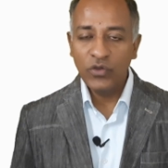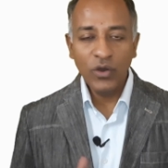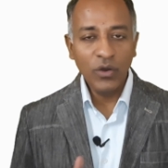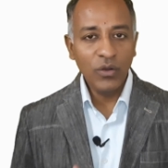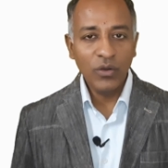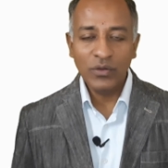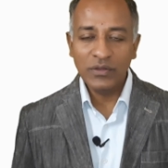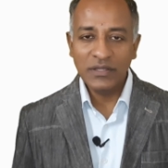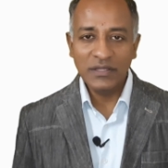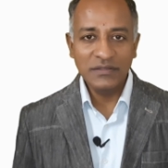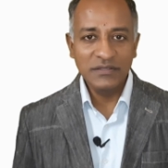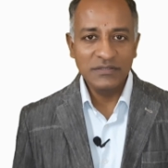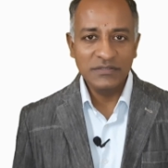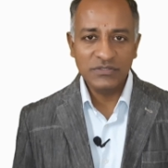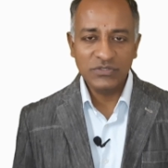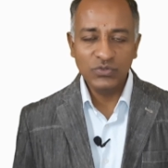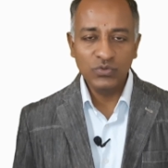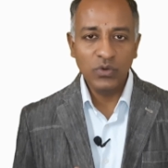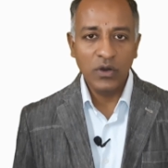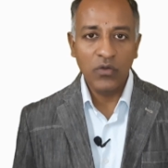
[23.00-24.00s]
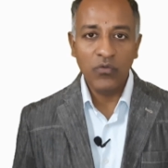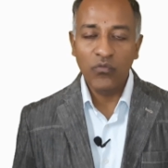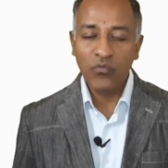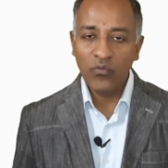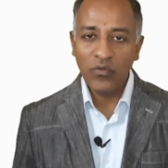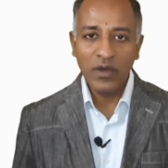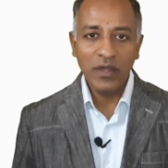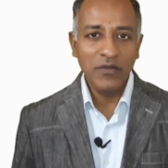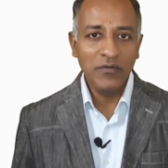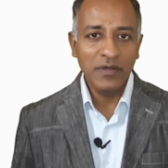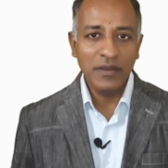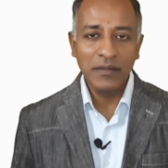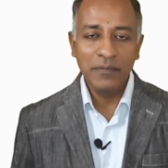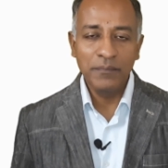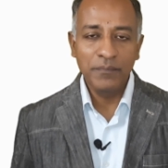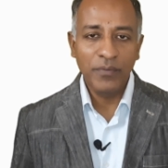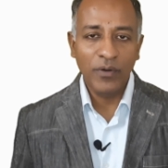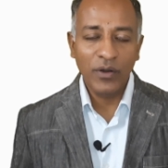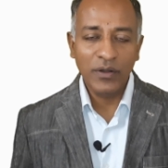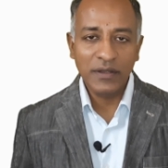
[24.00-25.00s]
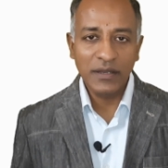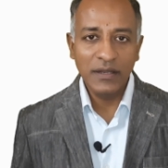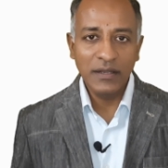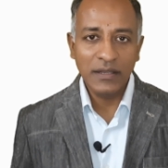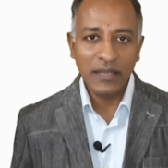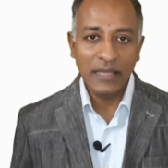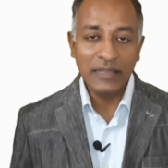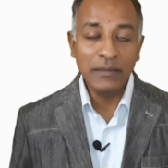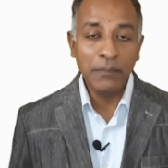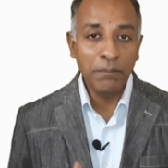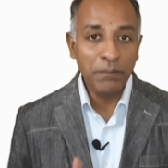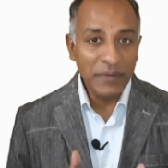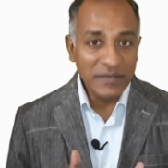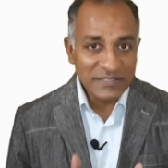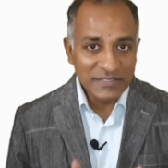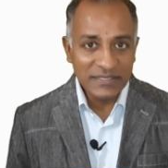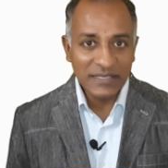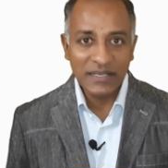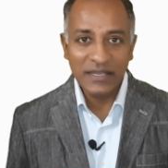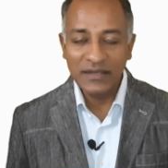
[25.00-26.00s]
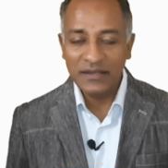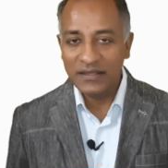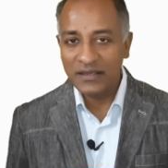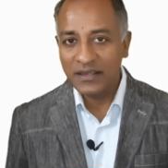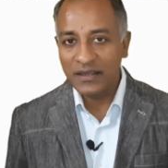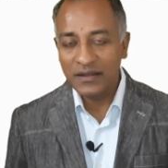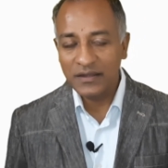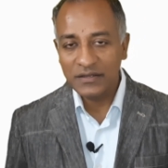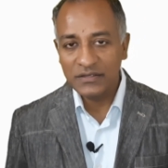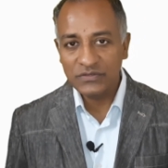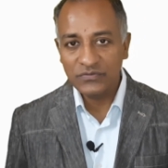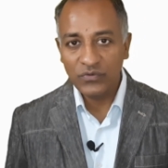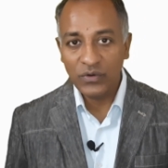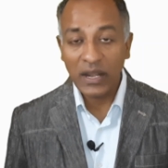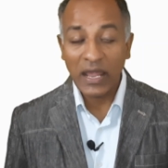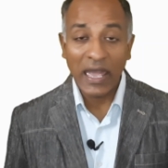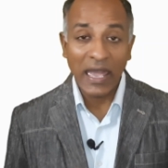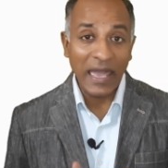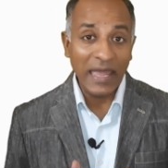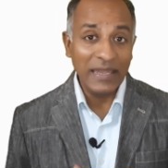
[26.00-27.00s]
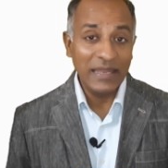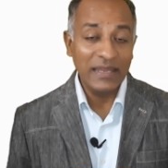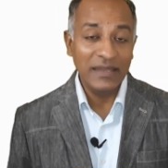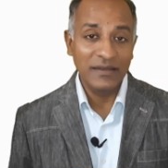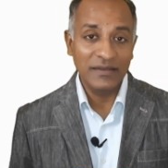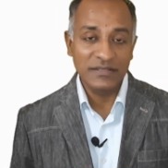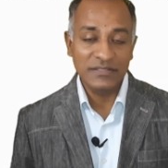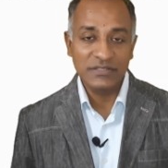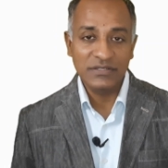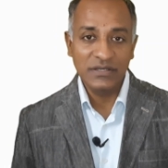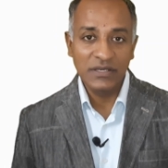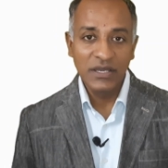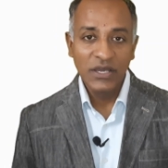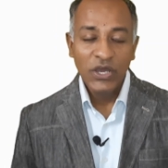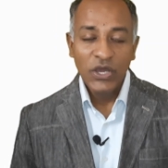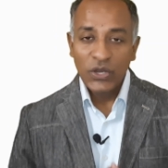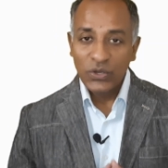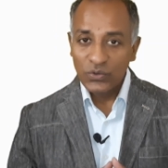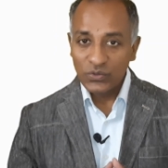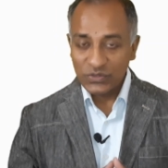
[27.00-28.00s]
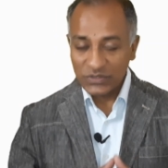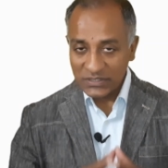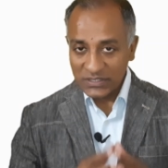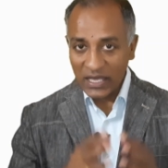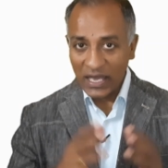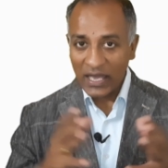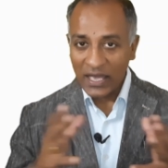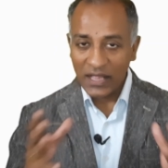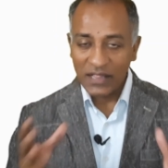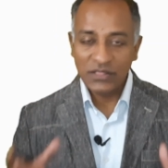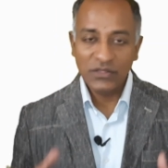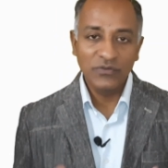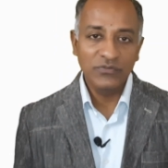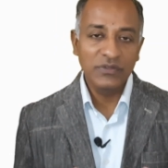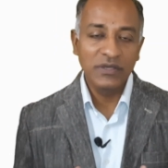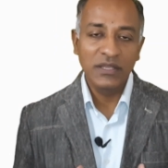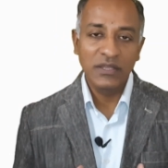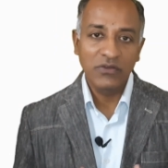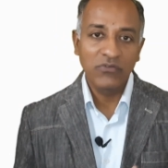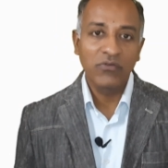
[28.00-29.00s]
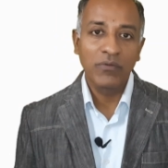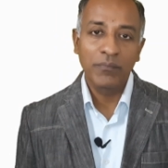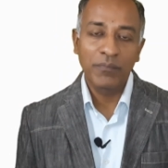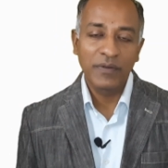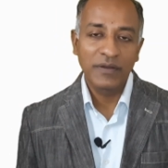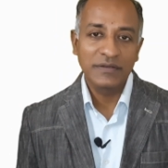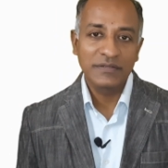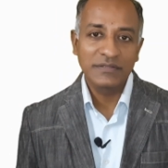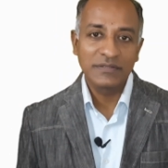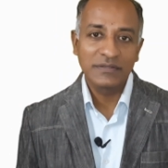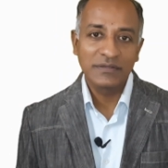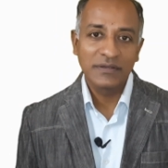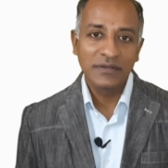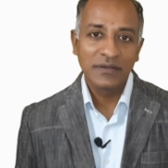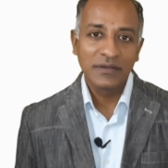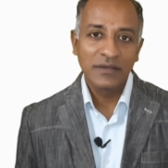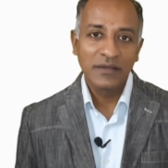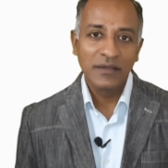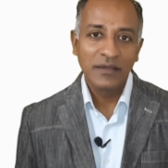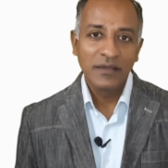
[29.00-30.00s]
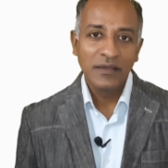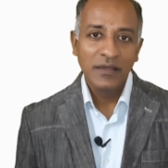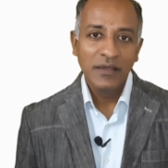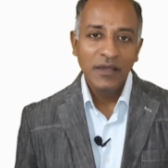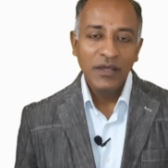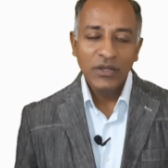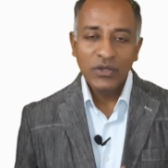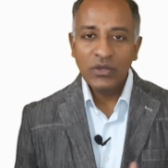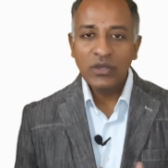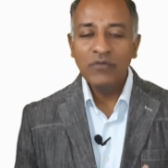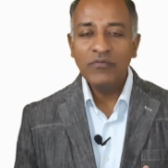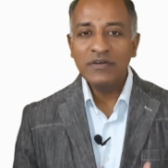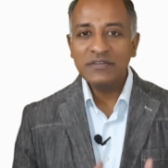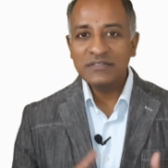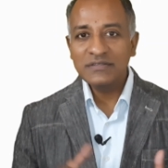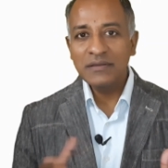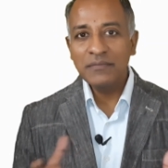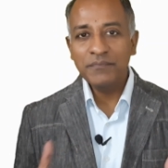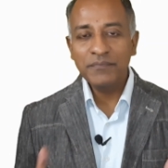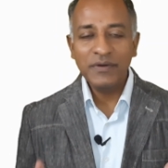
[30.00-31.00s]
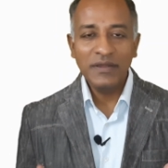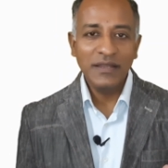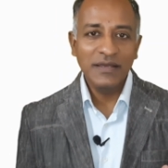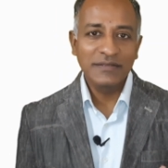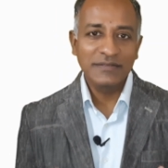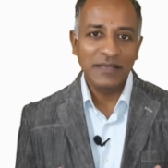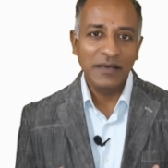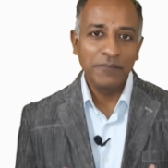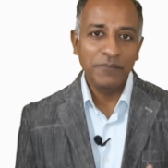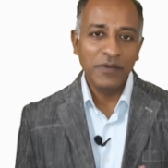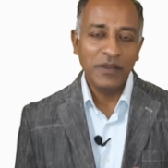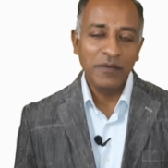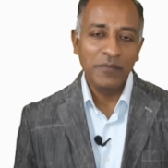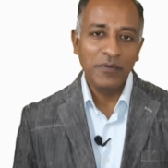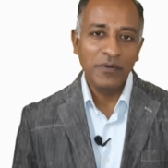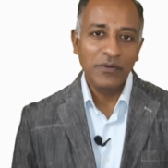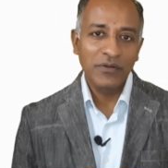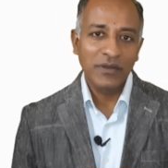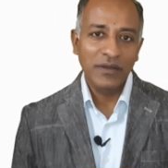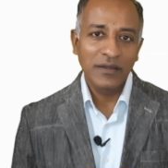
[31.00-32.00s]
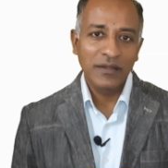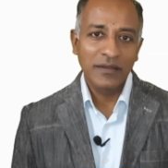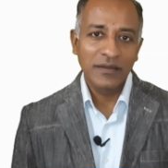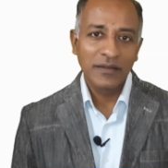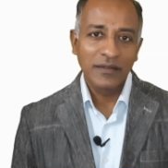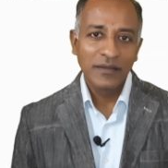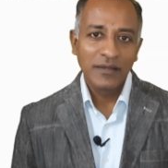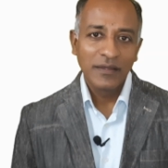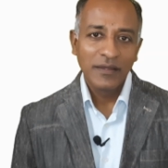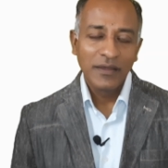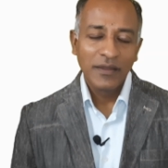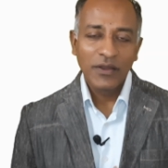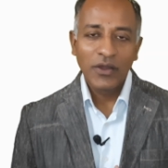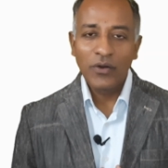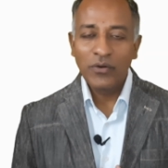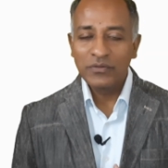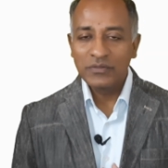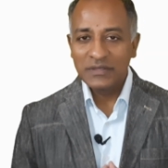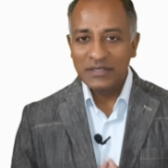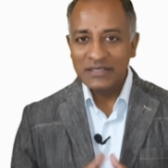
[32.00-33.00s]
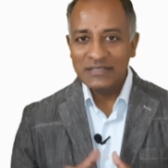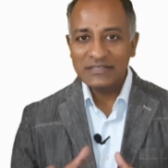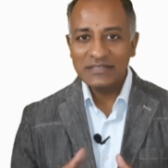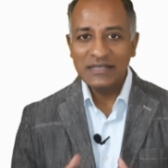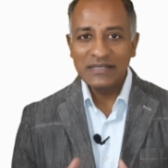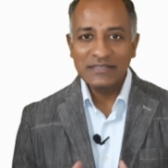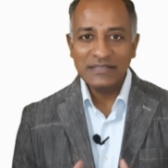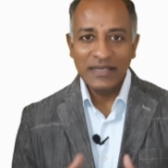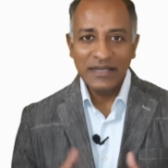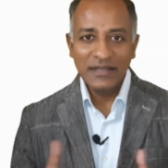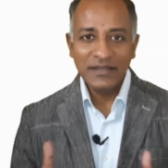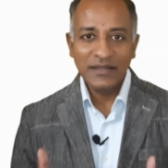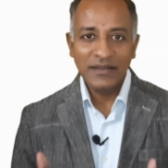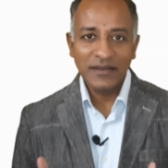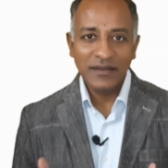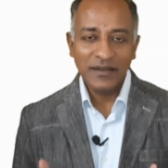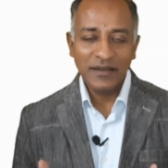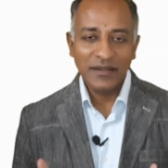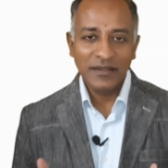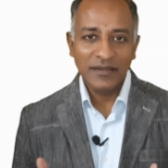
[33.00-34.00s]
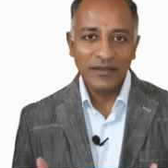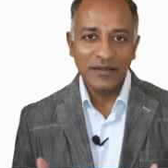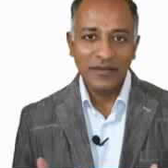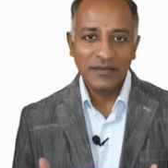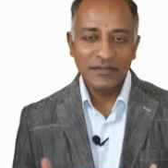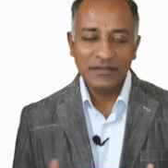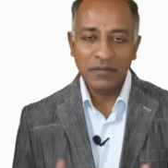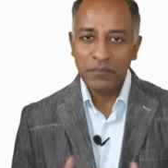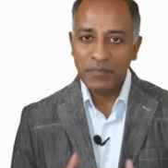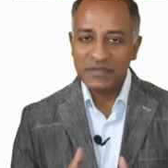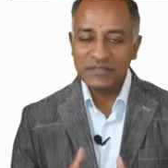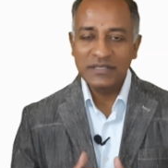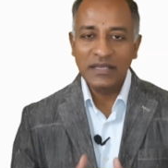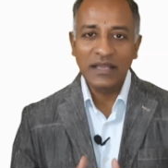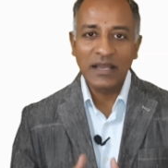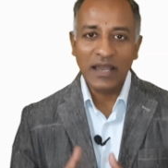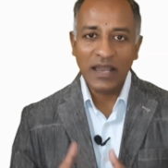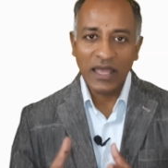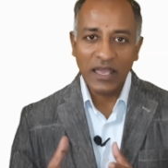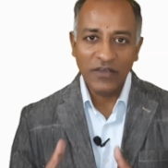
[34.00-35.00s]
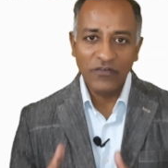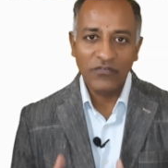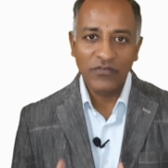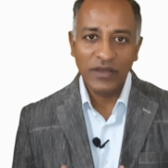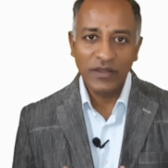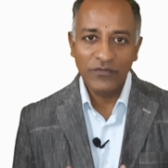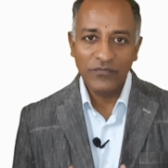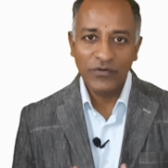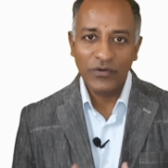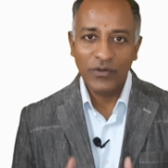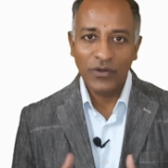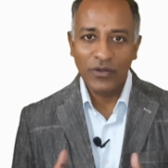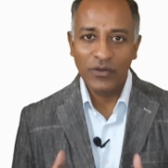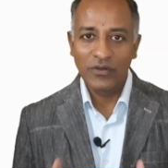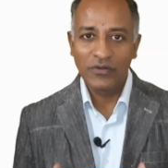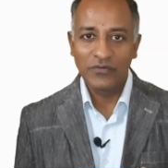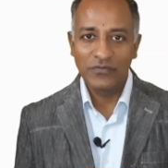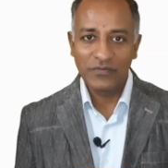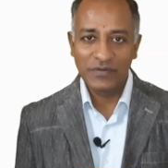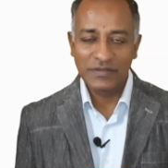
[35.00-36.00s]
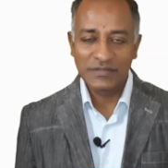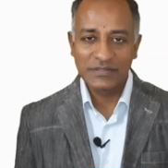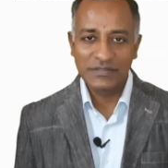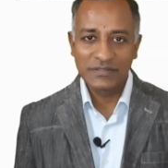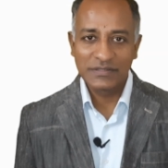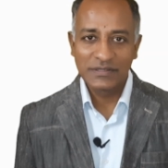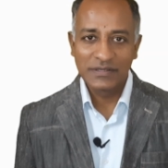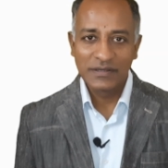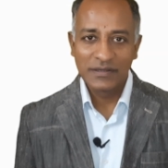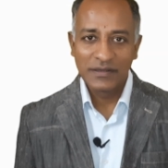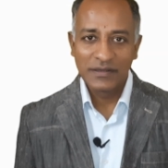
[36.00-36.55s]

we all know that these two are very important and the basic indicators for any industry to see the health of their equipments. To give a simple example about it, now these days internet is a basic lifeline for all of us.